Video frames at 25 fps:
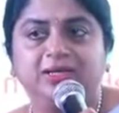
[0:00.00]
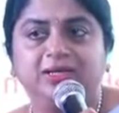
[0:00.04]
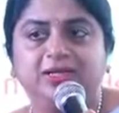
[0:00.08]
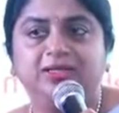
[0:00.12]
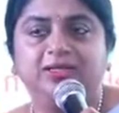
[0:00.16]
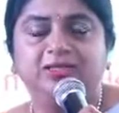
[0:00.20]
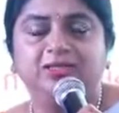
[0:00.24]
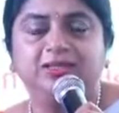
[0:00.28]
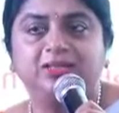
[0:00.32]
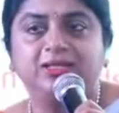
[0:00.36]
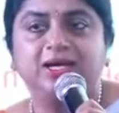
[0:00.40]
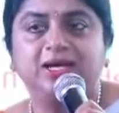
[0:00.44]

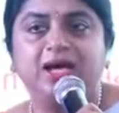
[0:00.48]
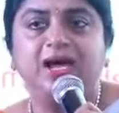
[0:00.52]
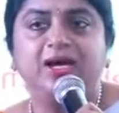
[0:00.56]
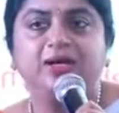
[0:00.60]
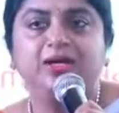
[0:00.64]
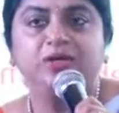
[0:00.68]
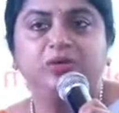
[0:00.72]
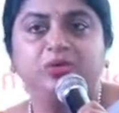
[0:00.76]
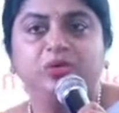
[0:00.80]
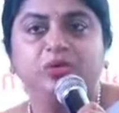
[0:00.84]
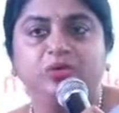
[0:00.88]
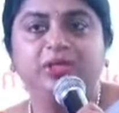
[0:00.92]
that
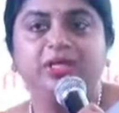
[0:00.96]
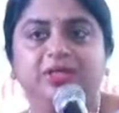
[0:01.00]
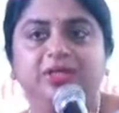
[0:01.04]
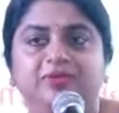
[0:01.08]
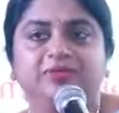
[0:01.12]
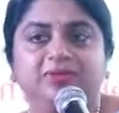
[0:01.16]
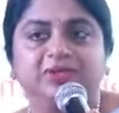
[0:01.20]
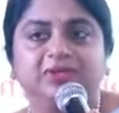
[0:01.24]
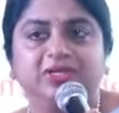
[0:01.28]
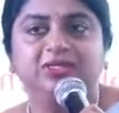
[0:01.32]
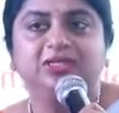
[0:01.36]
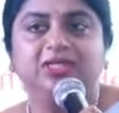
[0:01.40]
stand to
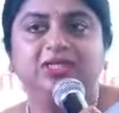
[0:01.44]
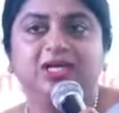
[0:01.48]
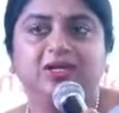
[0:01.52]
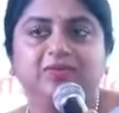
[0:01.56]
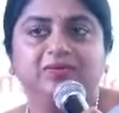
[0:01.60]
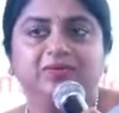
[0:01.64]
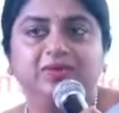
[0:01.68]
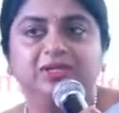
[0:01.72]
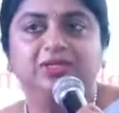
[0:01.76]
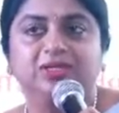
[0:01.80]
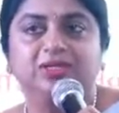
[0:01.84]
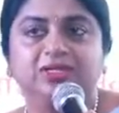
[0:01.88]
give the
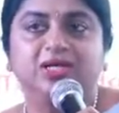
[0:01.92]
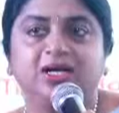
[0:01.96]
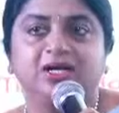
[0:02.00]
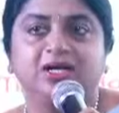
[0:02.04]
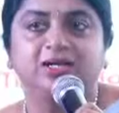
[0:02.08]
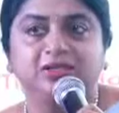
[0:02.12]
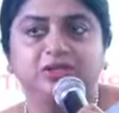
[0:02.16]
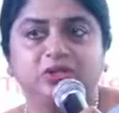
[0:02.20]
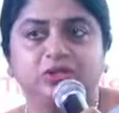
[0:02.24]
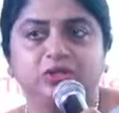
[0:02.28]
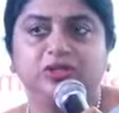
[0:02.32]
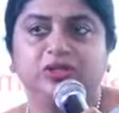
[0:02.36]
savings
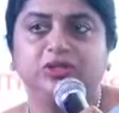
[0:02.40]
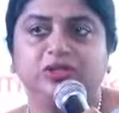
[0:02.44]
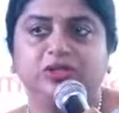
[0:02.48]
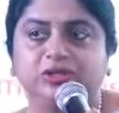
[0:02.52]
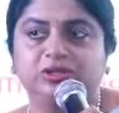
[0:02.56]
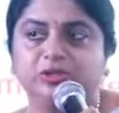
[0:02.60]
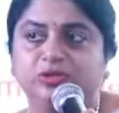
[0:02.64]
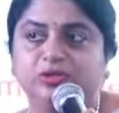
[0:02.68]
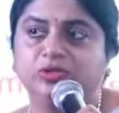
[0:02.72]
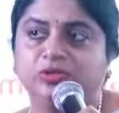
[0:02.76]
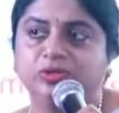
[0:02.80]
culture